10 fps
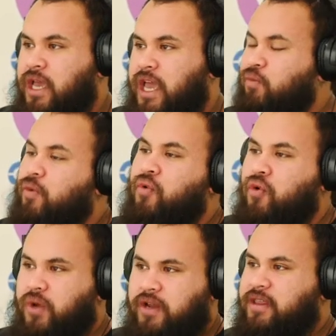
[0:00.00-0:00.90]
and report
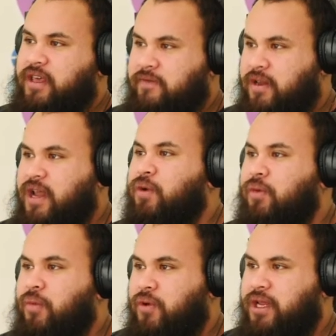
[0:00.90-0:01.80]
whatever they feel like
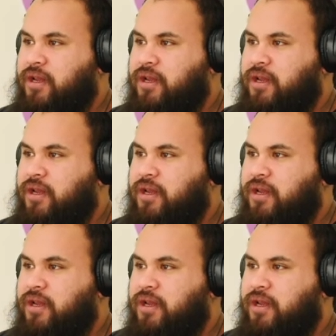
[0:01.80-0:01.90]
reporting.